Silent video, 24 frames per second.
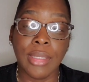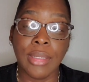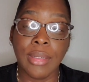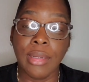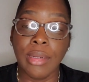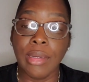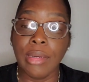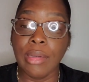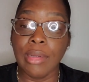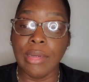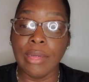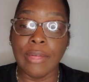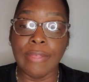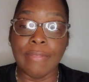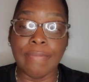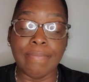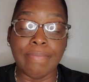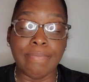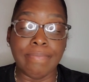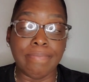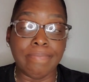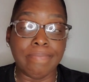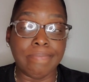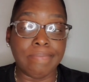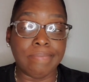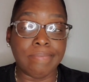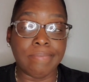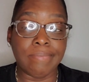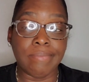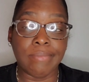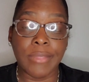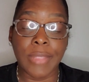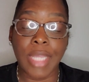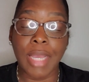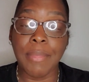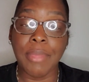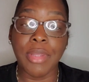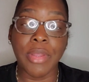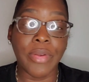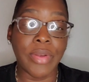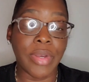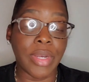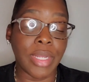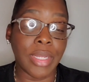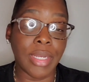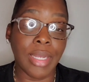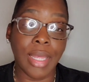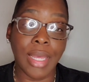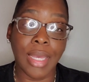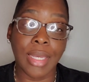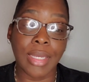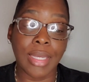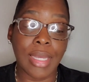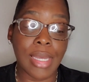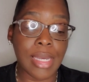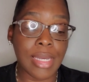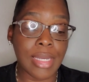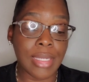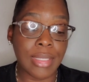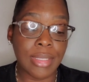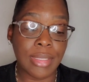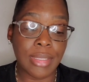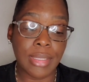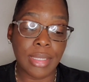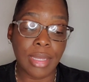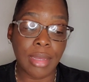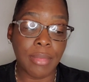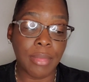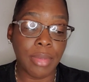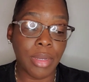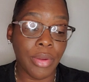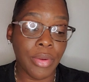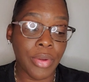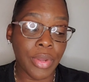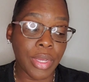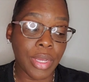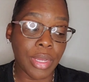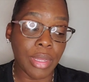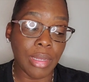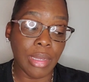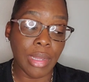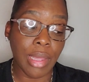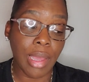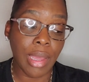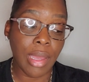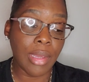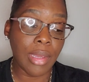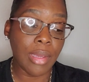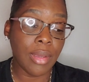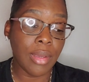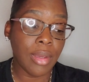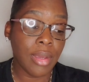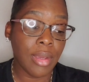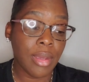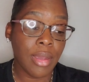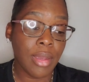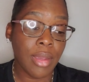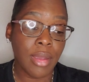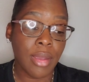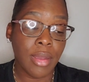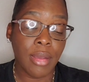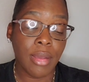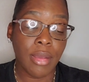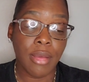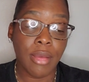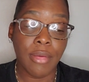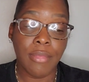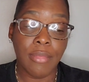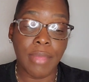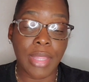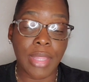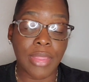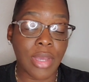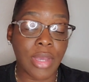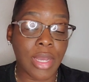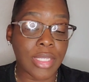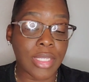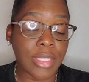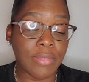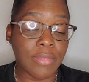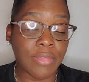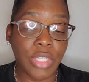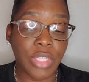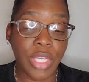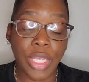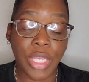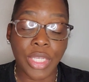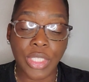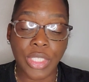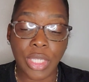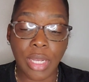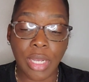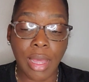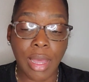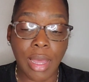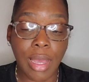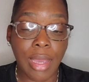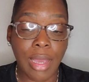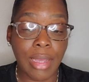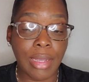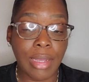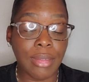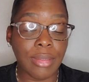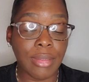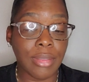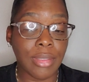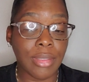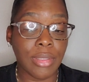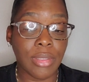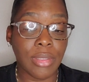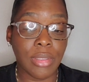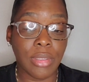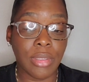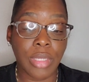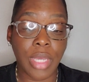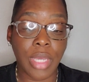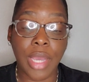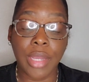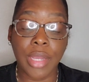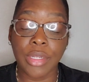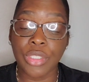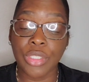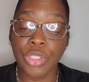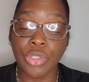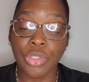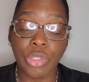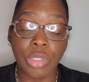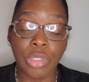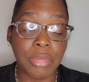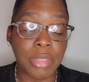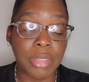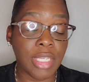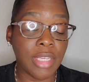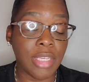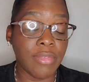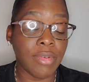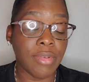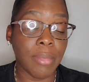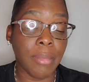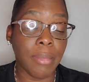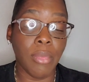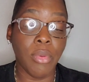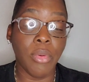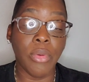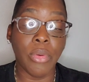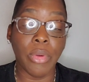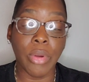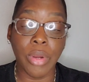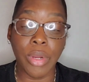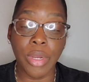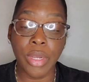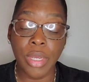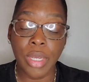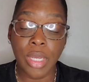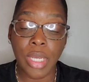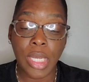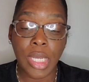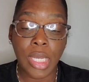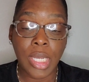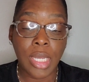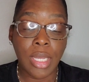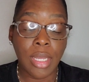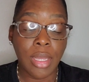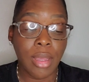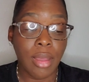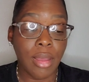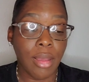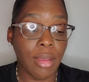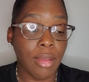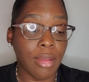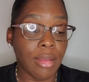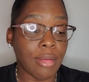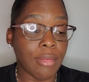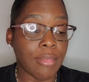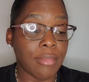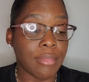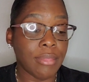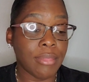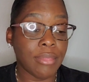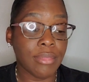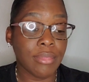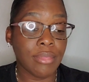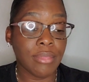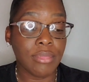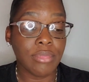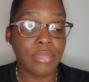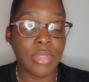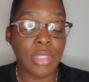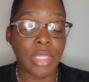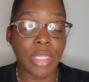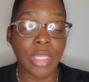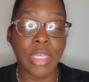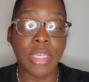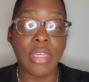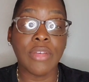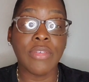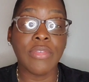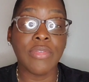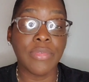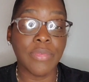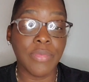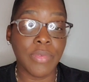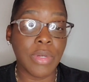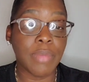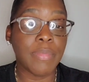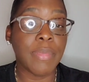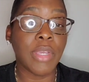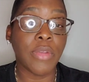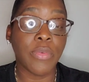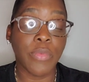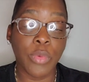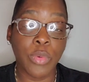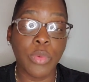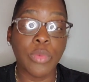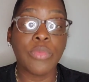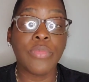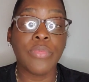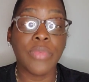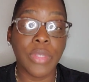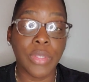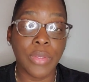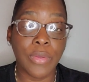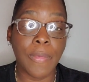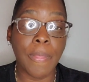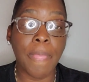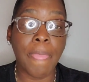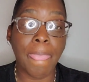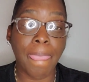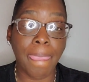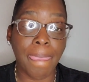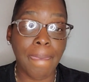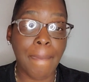I'm learning a lot, guys. I'm learning a lot. My thoughts have changed a lot. God has shown me even more. The gift will make room for you.